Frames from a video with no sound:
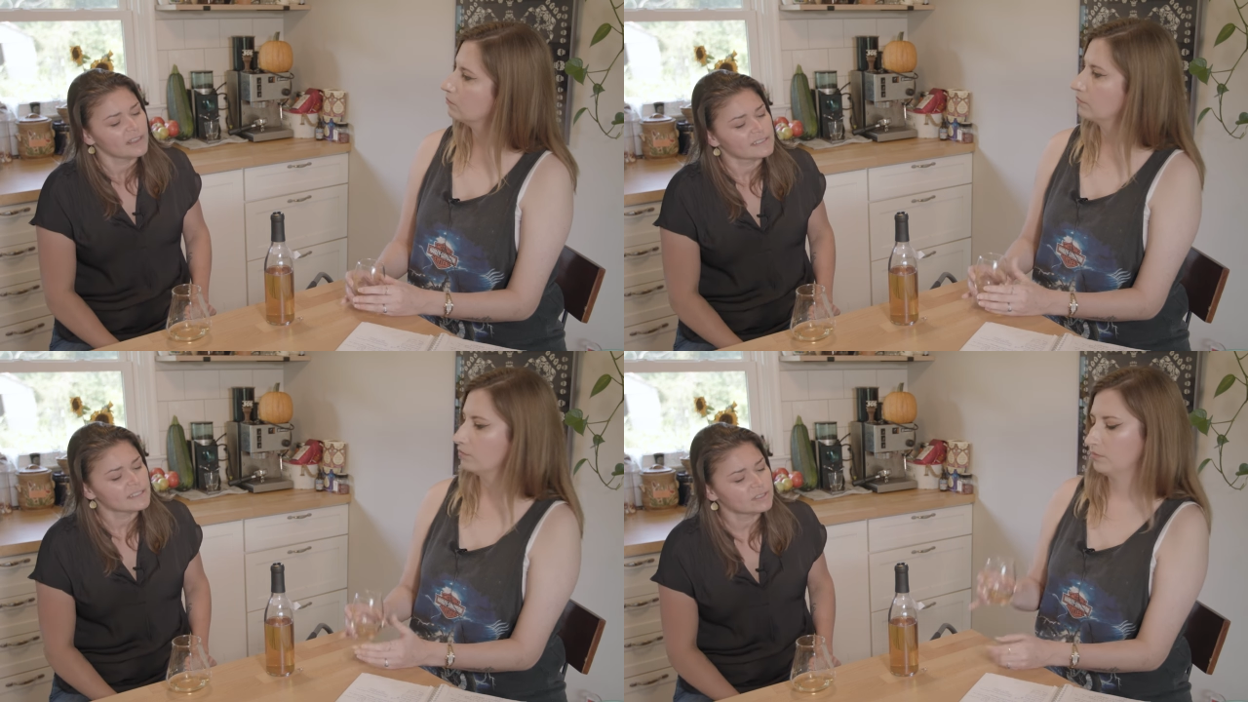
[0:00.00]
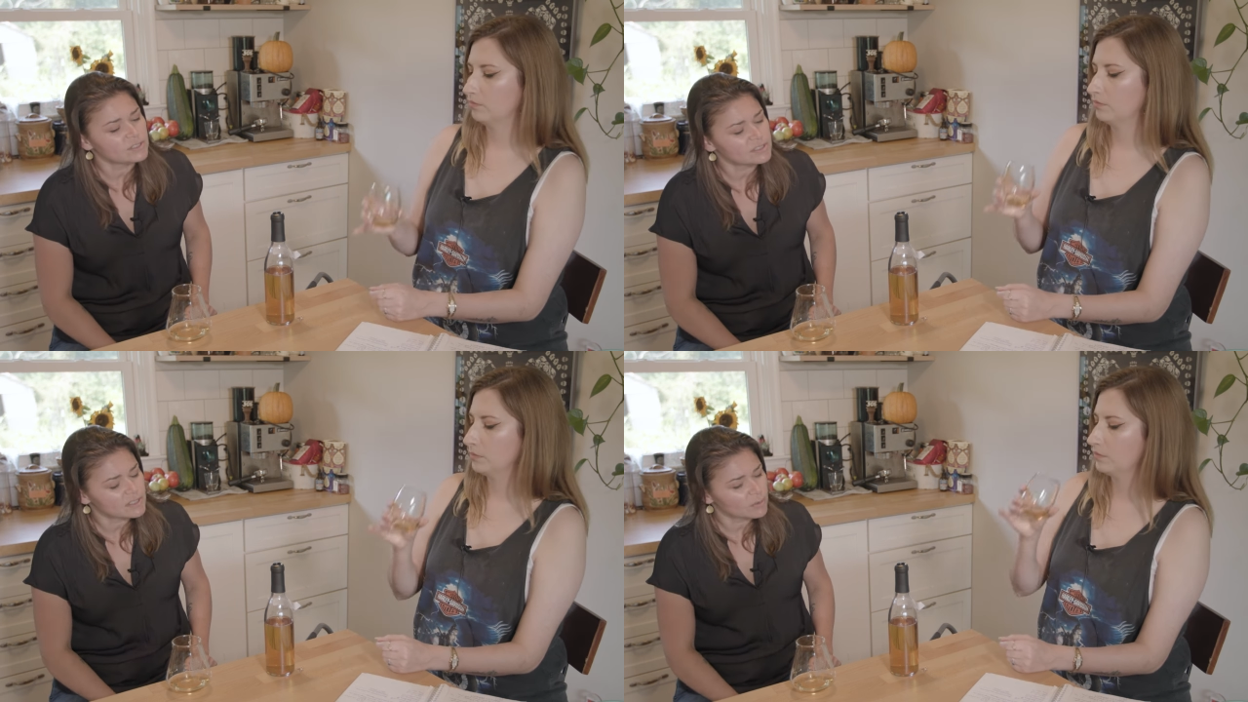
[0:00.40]
Speaker 1: it's an
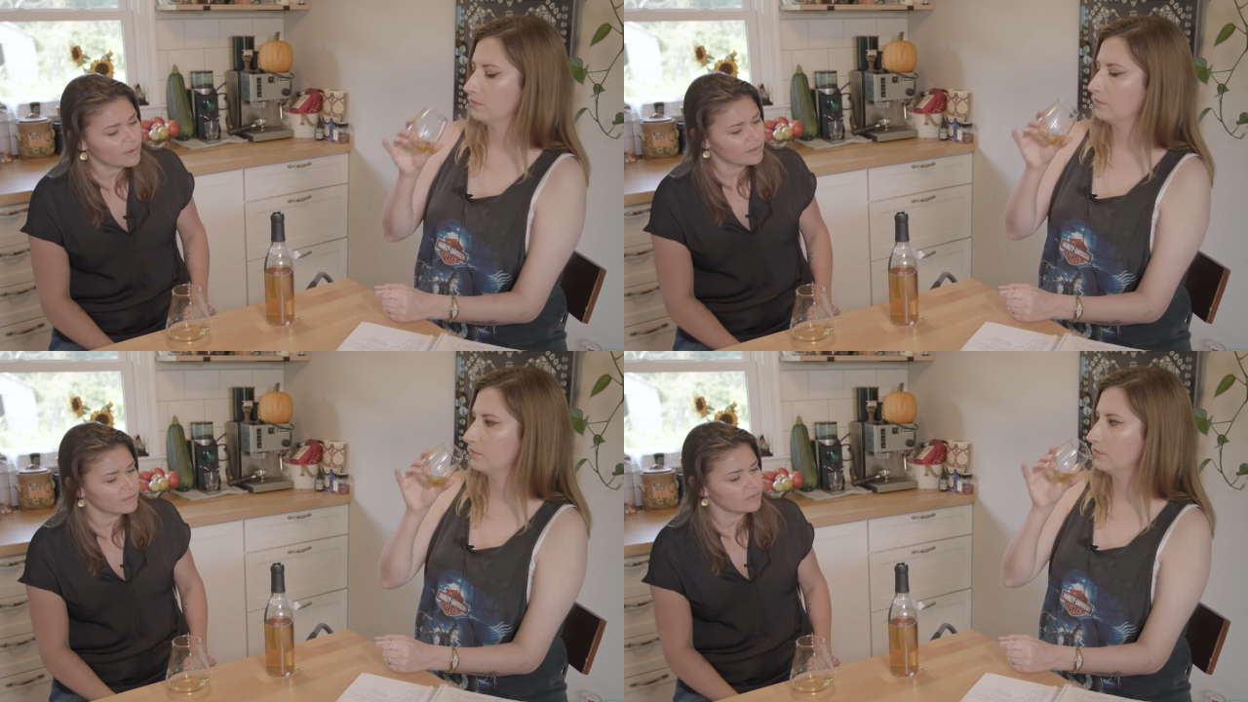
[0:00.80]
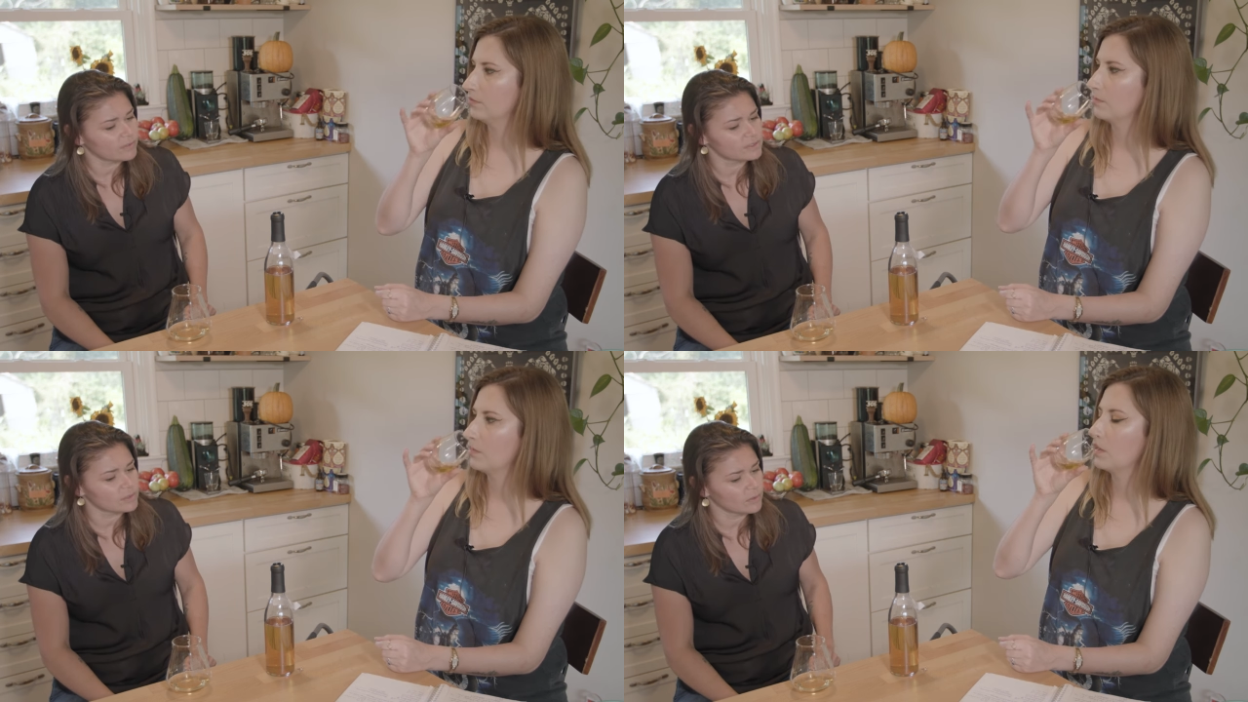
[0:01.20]
interesting way
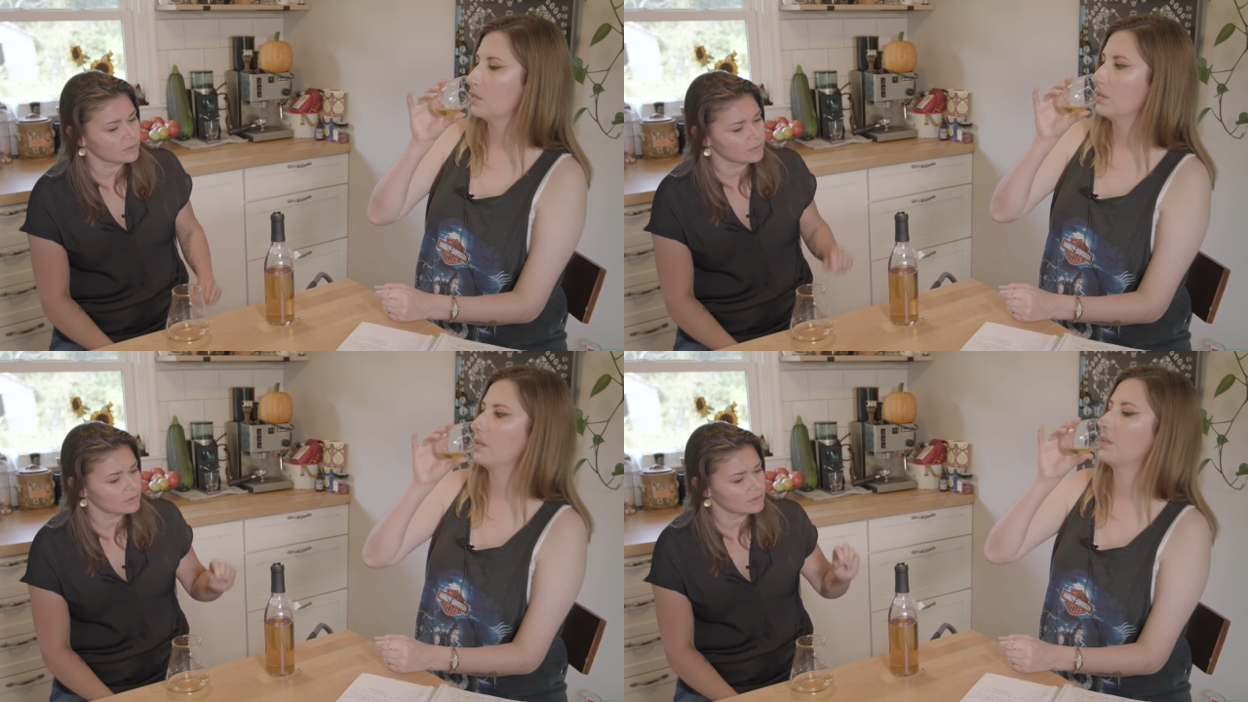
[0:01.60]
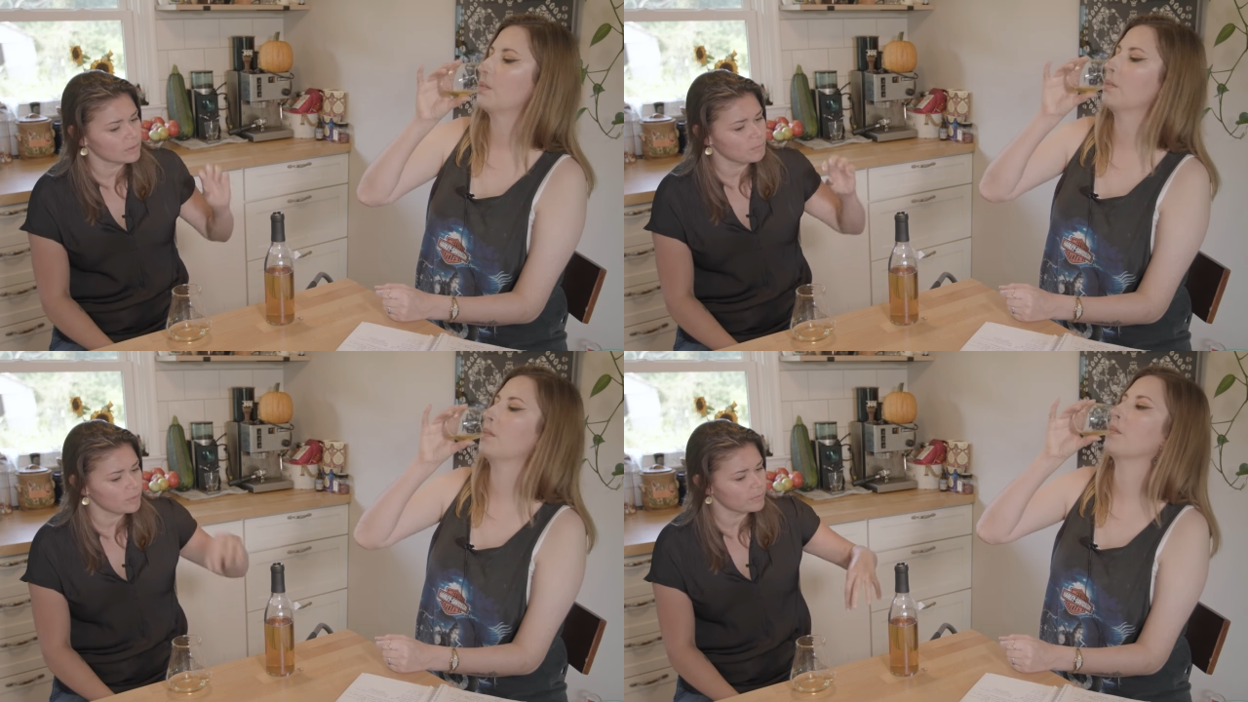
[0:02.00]
of so
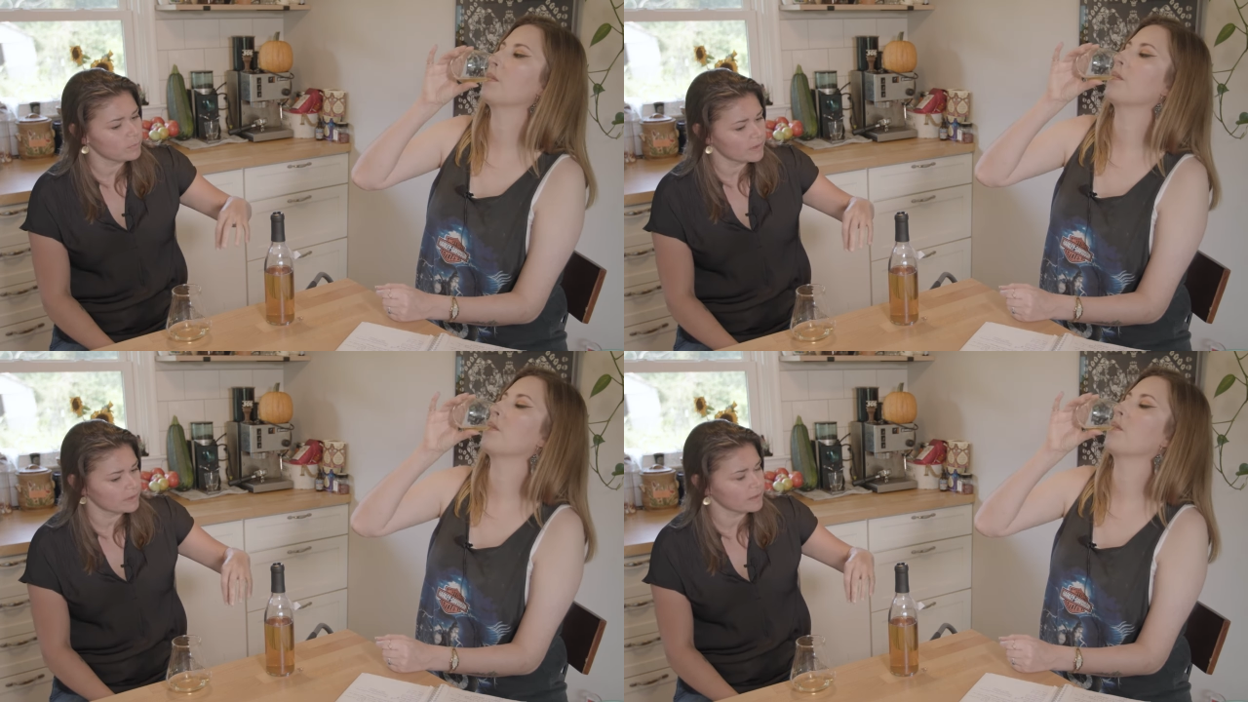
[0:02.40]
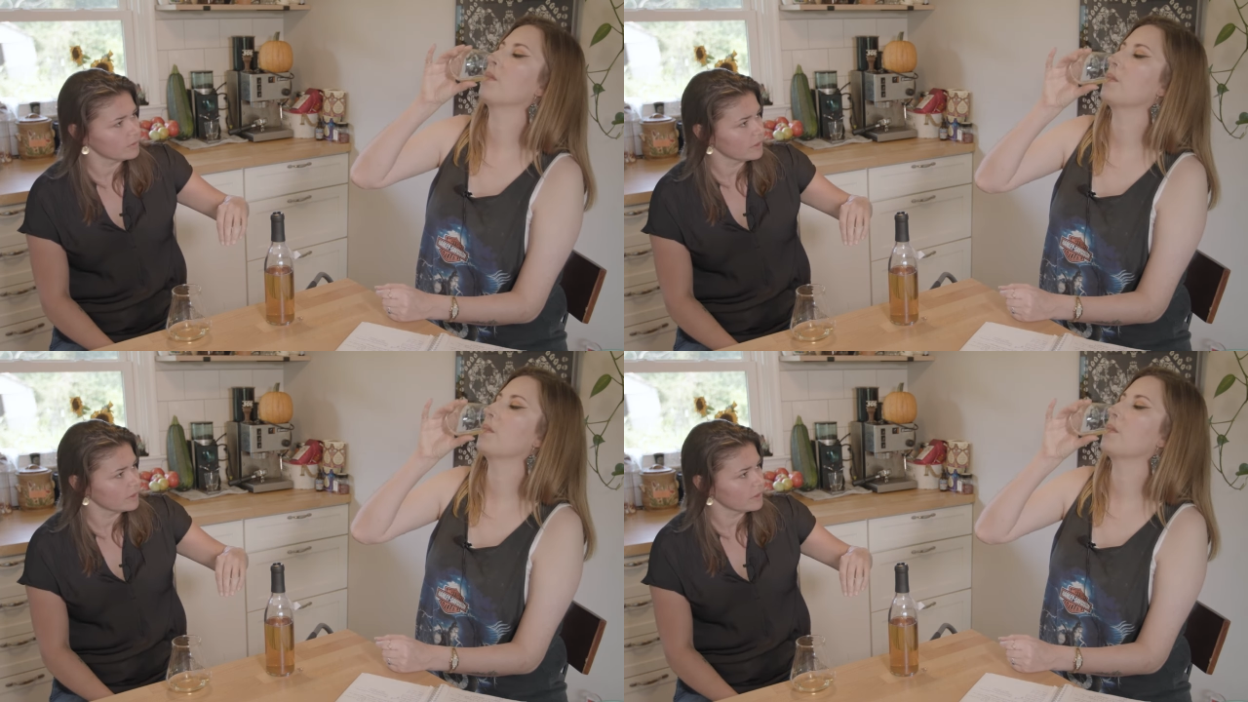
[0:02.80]
the bread went in there,